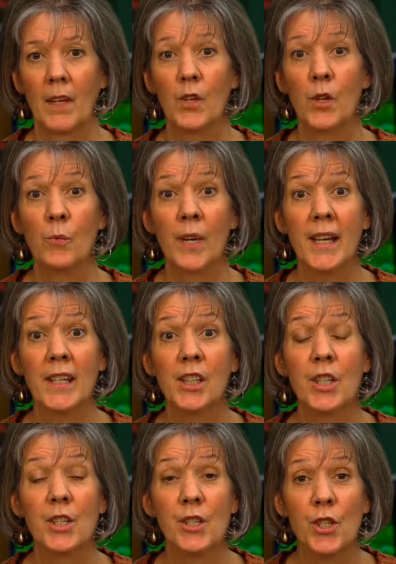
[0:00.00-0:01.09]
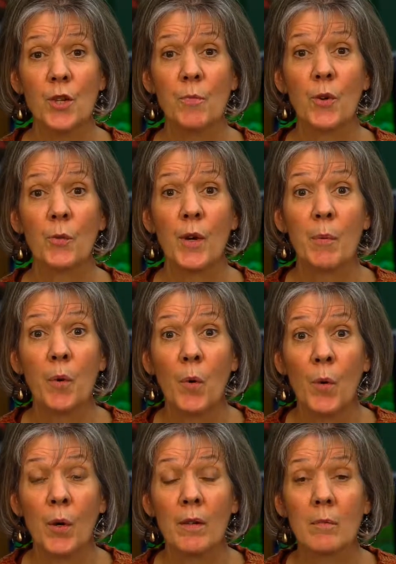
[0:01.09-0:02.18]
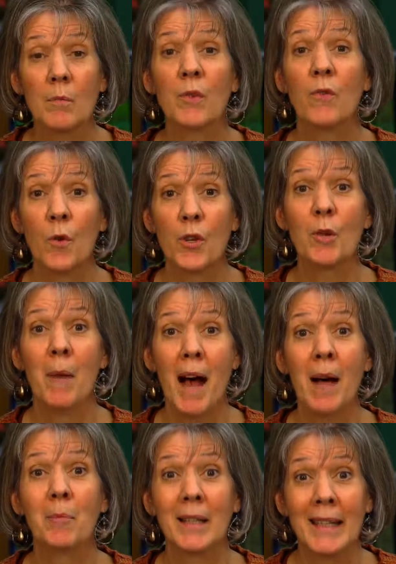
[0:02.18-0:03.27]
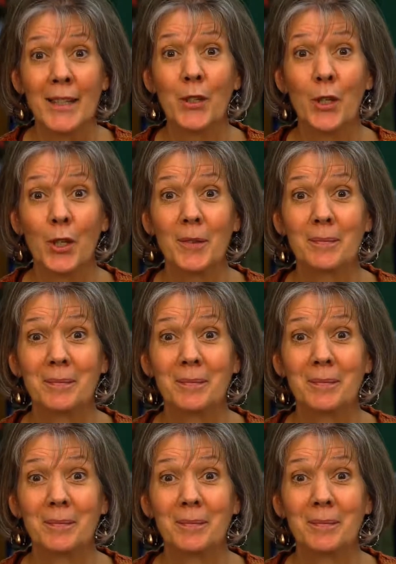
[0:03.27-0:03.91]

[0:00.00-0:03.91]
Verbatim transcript: You read Consumer Report before you buy a blender.